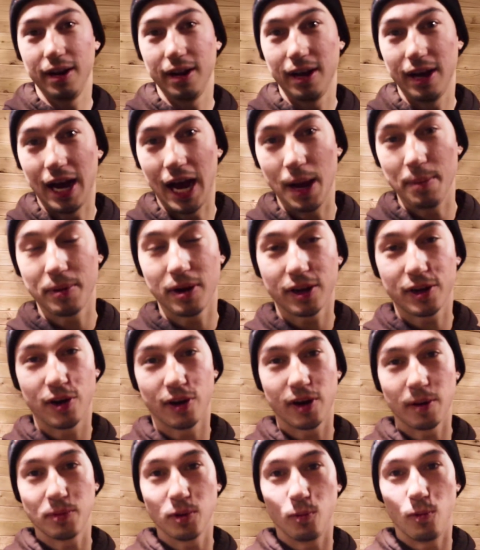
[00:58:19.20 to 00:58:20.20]
I'm going to cook
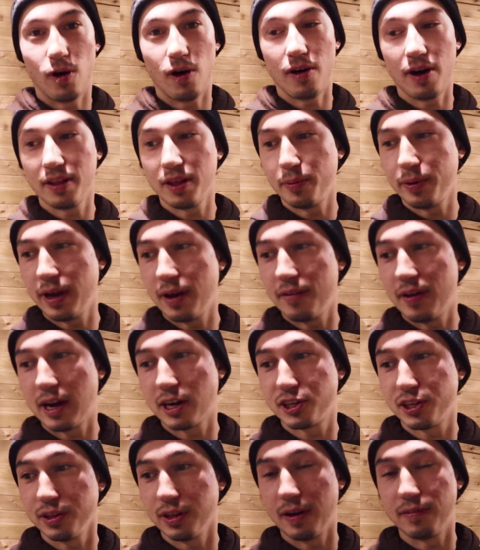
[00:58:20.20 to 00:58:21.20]
up the walleye that we have
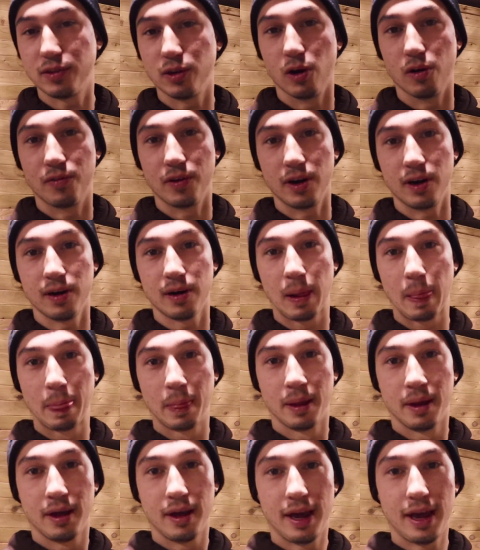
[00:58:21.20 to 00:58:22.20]
actually left over
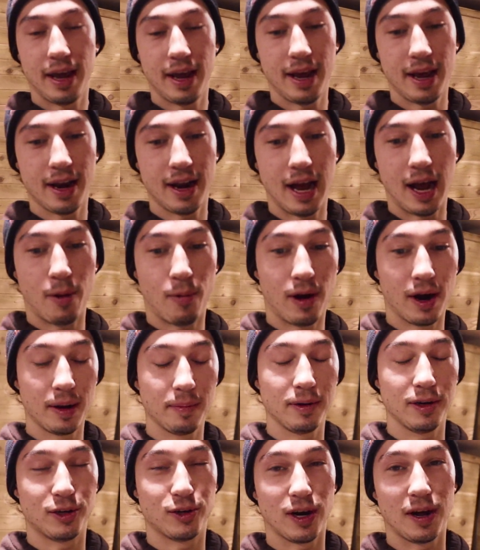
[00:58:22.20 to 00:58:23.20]
and I want him
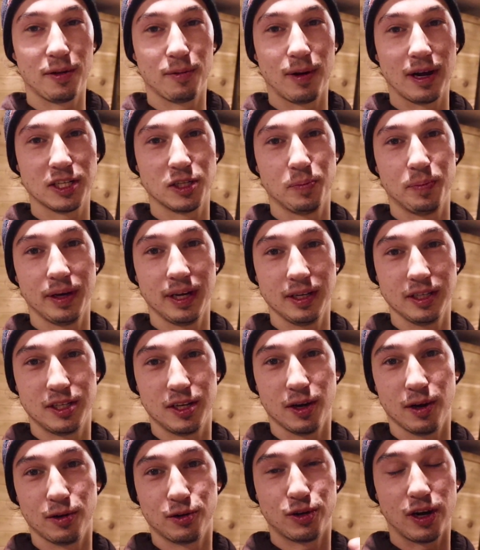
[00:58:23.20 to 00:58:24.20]
to try the recipe.
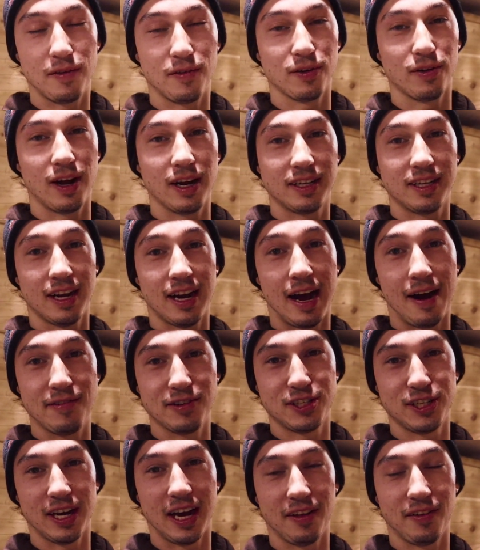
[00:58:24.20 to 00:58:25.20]
So Trevor liked it.
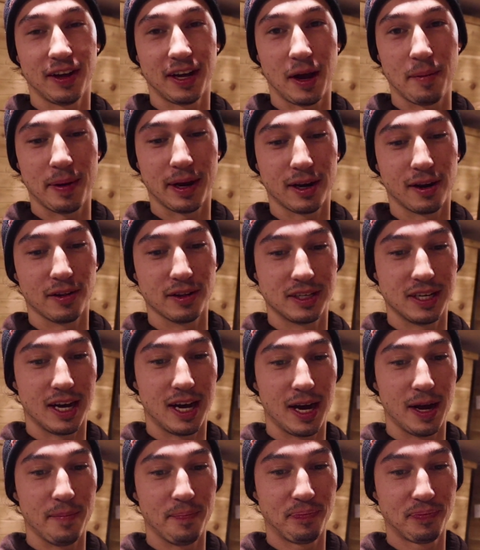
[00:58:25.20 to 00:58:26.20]
Obviously, I like it. I make it all the
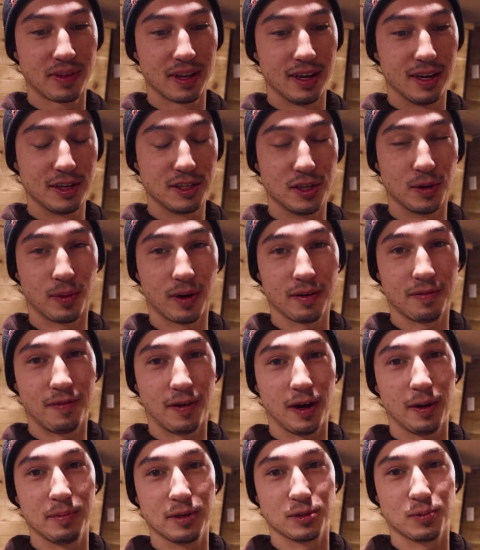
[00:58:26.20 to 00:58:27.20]
time. So we're gonna
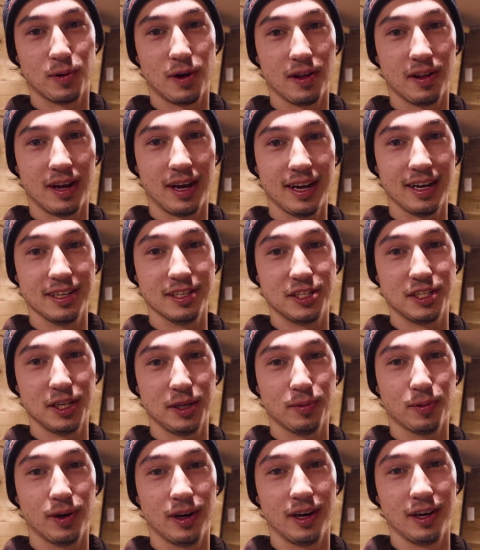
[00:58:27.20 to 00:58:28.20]
fire up this walleye and see
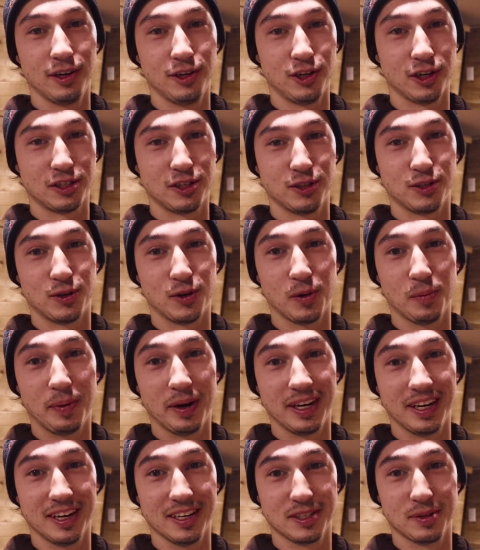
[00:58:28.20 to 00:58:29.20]
what Justin's true
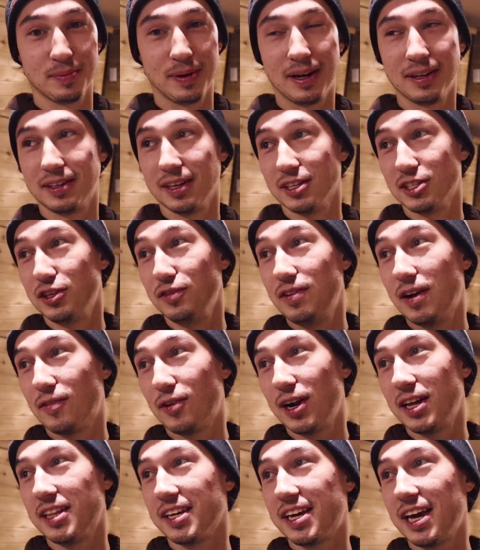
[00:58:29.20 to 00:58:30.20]
opinion is about this. You've never
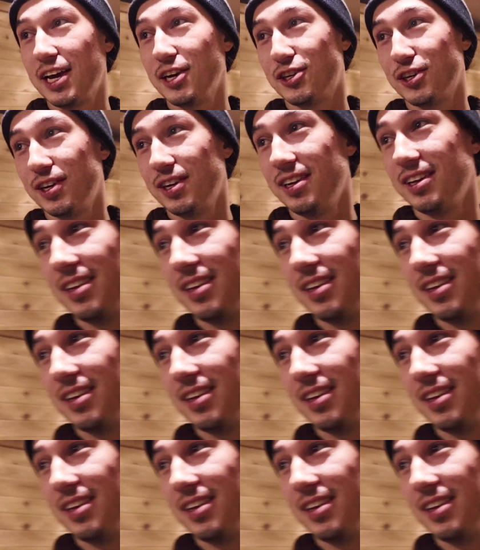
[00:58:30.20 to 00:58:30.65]
had the Cajun?